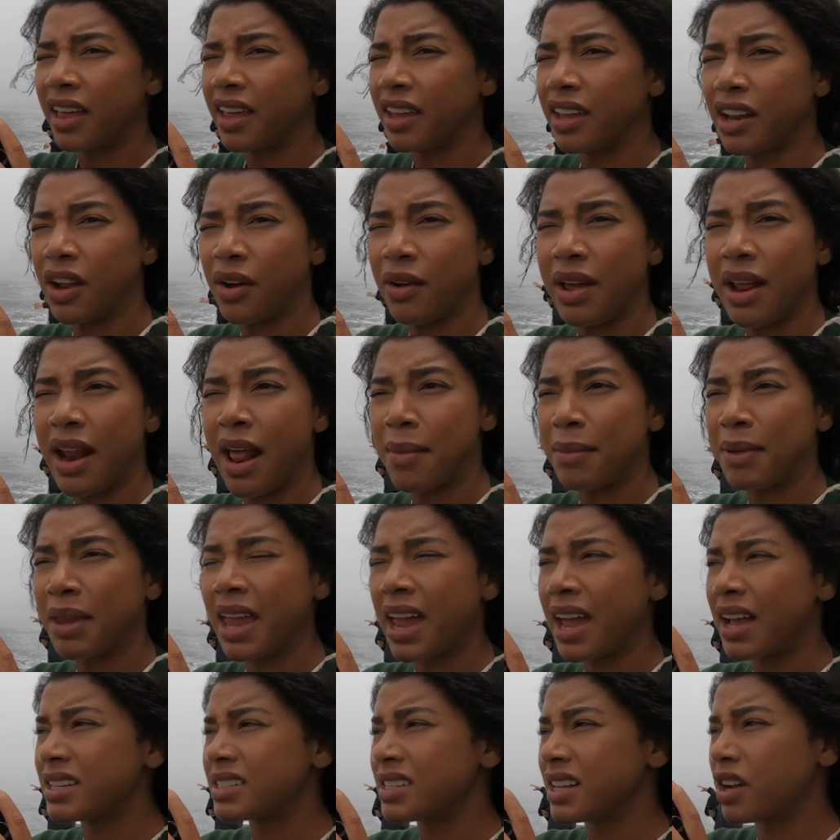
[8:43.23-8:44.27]
you know, in
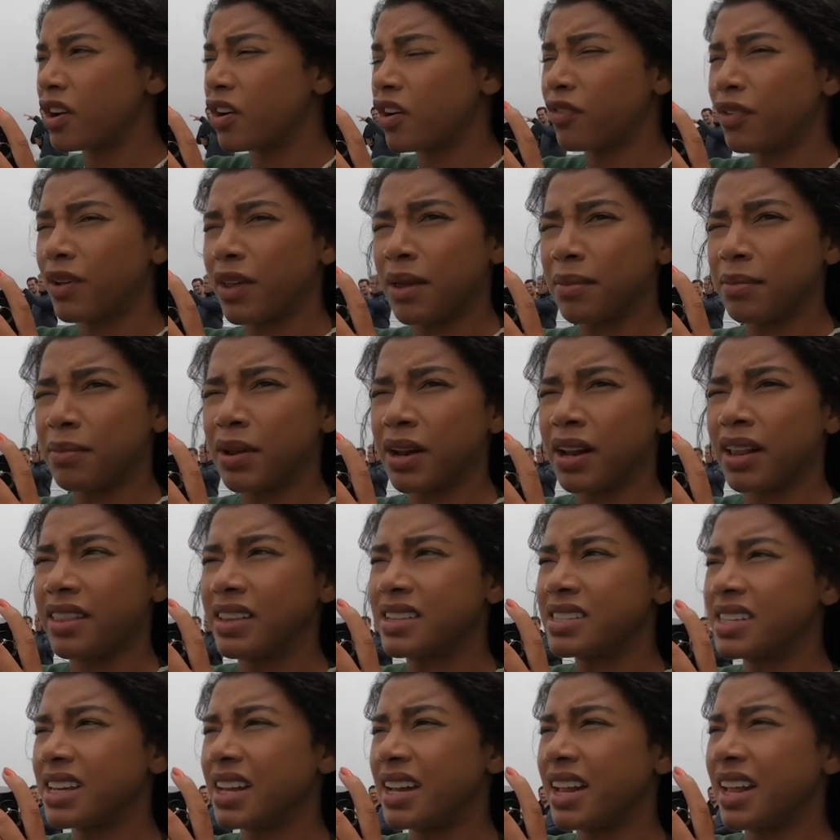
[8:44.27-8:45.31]
Amicamset or if we can put it in
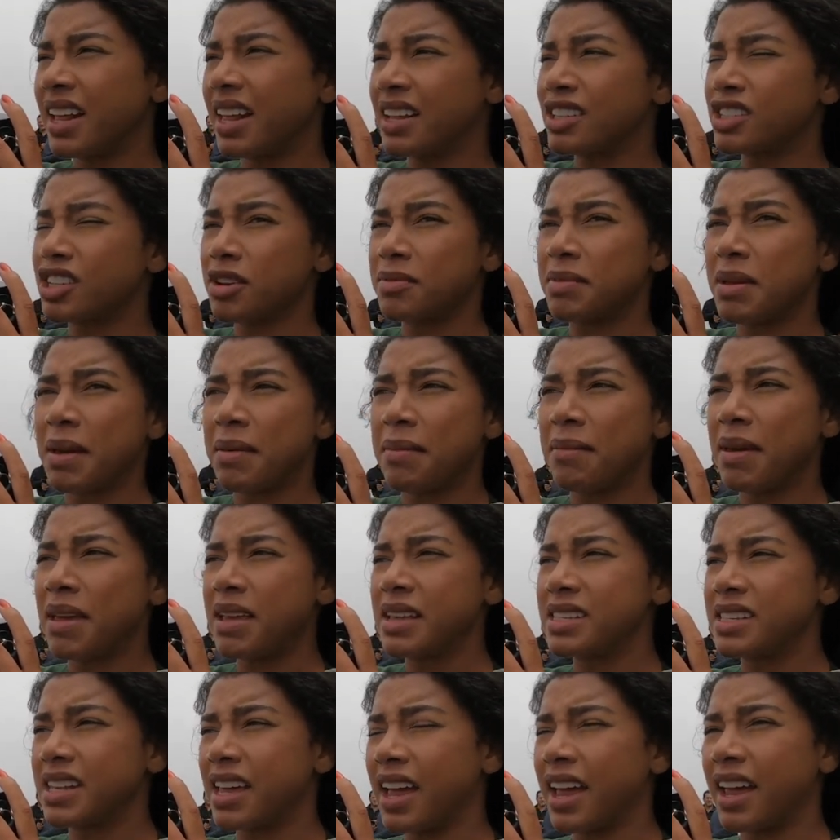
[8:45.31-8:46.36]
the city, it's going to be
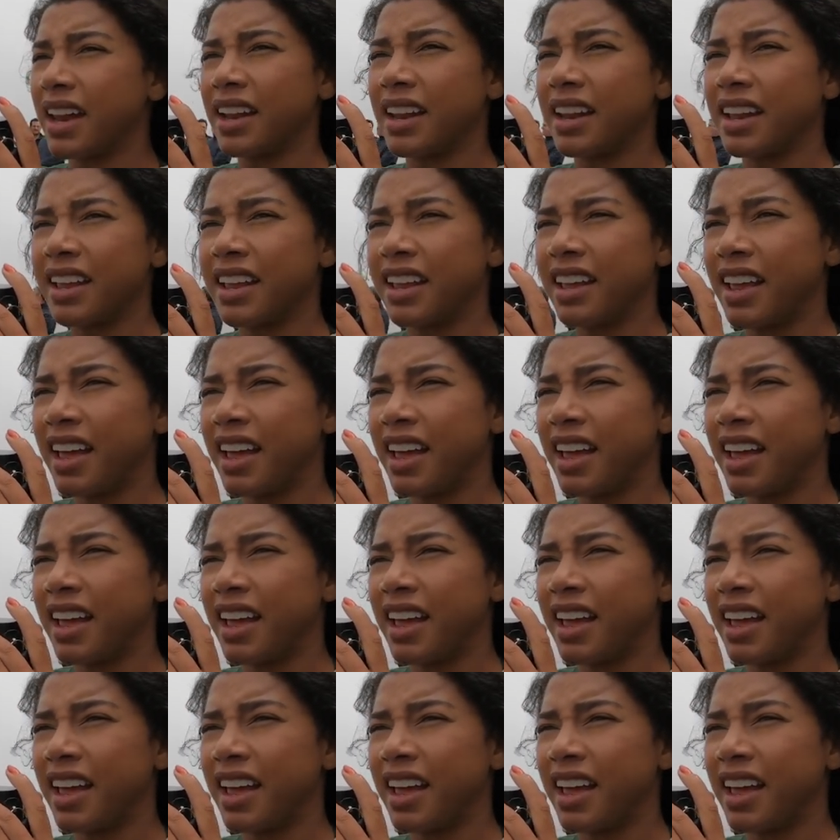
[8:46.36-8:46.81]
amazing.